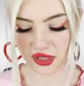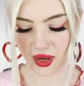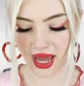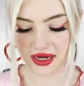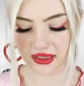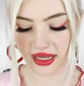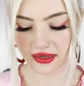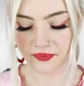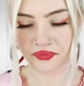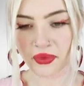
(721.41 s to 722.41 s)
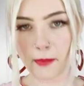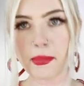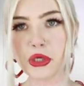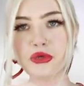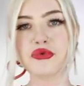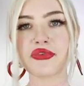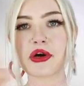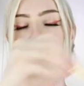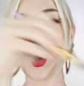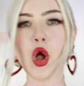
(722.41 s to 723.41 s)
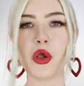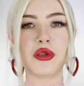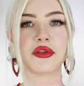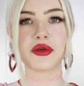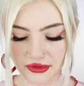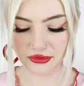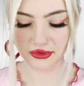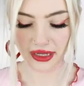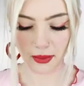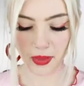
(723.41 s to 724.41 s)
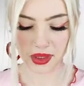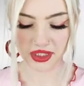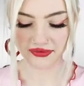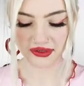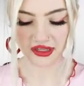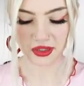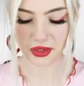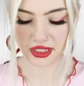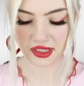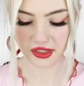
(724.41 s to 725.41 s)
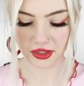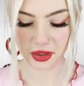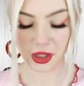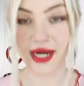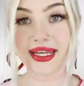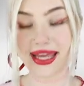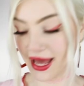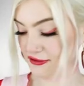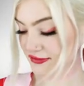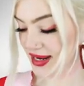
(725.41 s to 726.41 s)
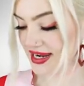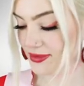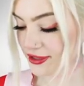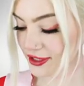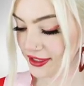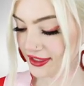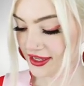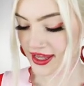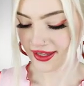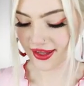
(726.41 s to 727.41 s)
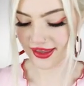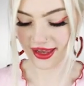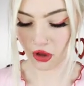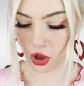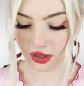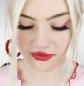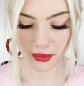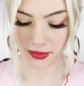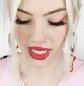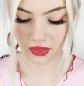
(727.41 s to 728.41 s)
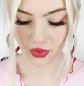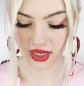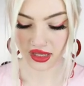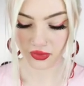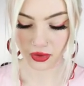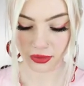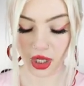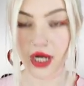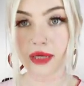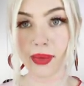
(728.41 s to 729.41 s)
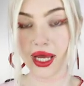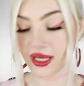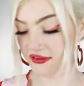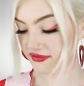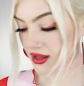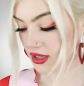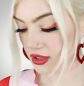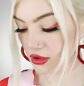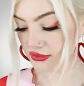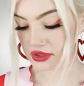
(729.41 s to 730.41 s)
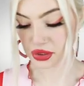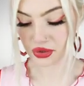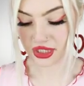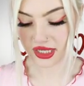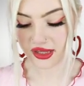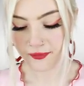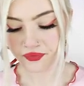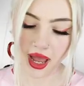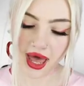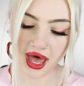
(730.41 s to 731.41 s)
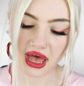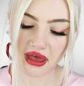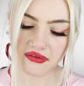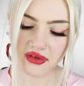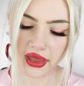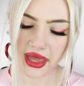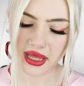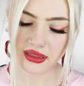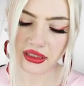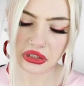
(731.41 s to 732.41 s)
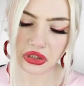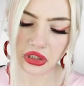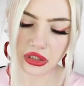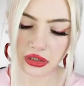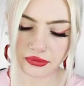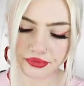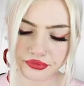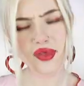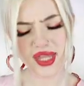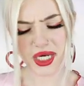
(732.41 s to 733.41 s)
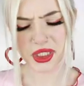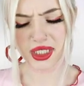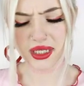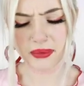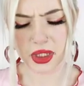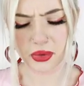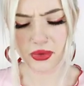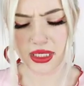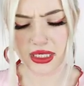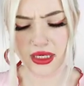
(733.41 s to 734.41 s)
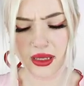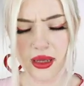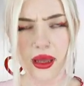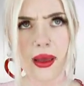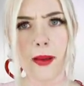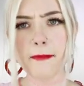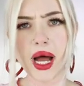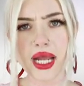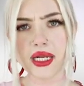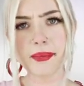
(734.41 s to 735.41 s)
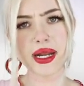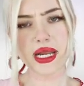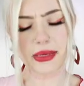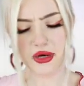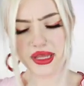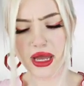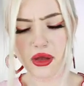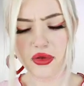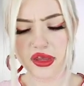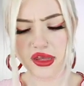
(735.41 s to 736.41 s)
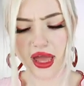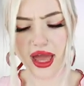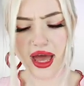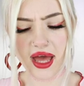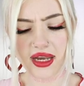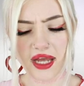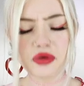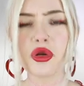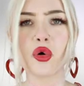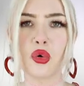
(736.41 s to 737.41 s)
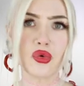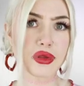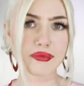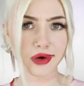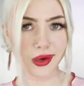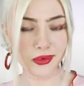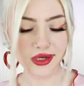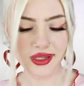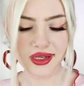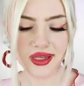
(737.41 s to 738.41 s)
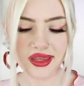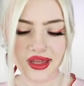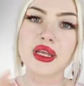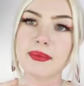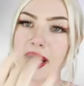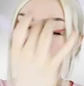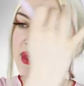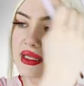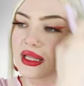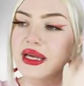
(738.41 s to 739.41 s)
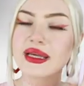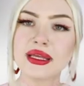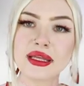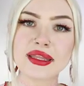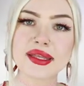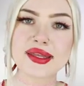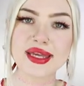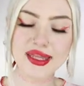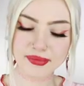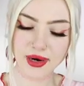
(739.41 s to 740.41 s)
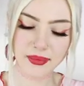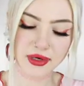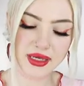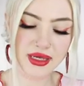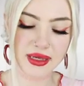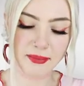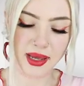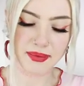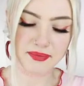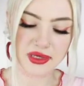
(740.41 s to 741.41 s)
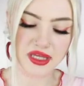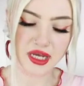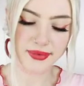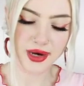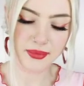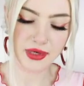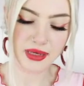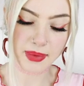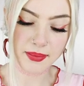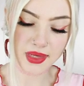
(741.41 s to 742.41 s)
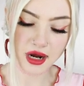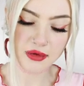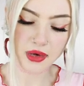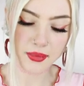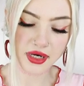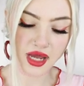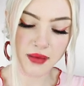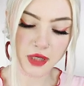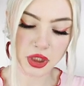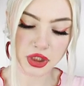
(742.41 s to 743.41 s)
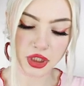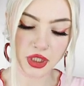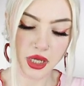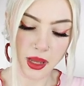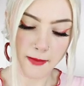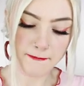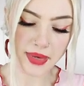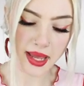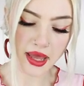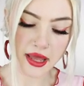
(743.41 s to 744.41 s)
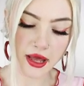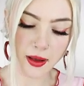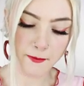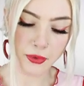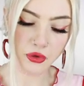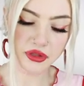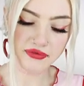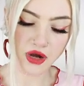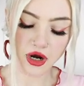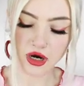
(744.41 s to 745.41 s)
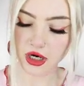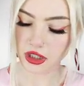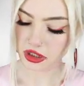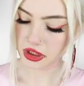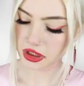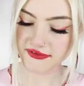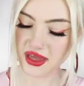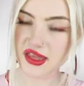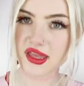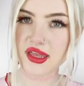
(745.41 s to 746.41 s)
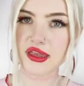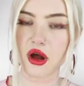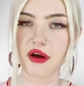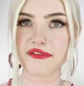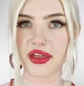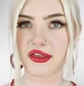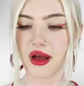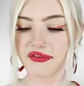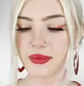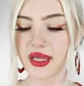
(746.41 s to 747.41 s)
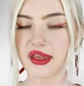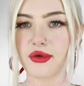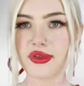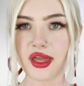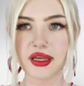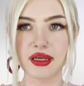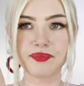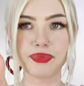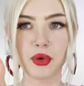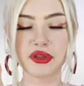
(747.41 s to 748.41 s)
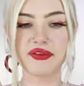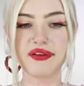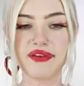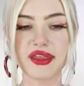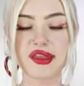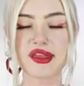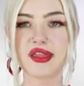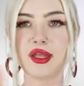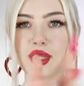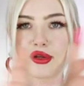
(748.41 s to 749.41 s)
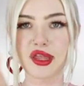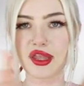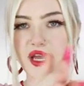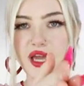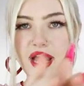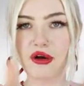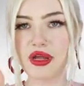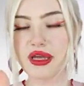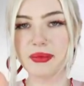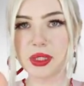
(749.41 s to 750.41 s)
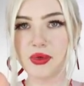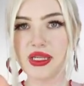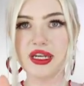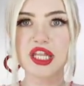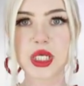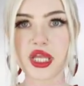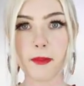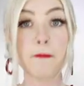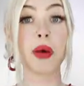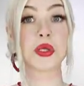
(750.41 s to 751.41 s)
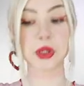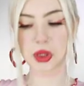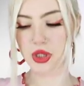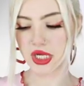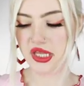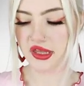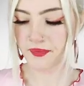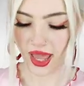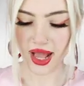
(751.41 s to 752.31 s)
So I had to like maneuver all through like a bunch of different streets to try to get out of my neighborhood because like all of the main ways were blocked by fallen over trees. I have a little section in between mine and my neighbor's house and I don't know whose property it is. It might be like the state's property, it might be their property, it might be our property, I'm not sure. But both of our fences are fenced off from it. So it's like both of our fences and then there's this like area in between and it's just a bunch of trees.